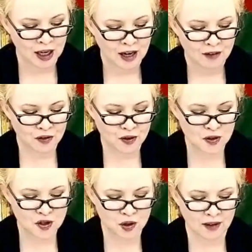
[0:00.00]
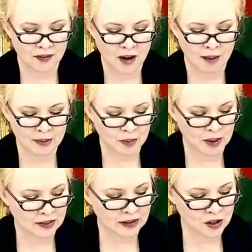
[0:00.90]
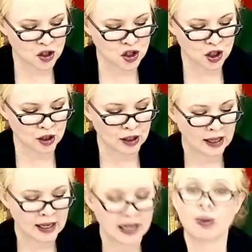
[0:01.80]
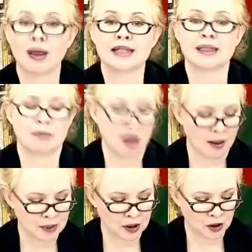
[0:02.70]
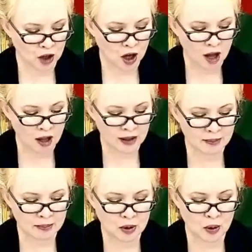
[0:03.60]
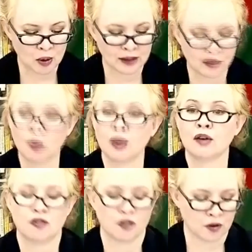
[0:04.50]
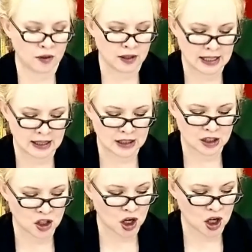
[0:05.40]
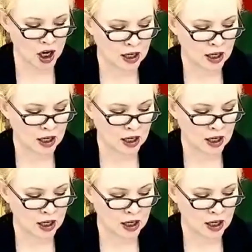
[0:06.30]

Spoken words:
for the Journal of Commonwealth Literature. He writes a popular column, Blowing in the Wind, for the Daily Star,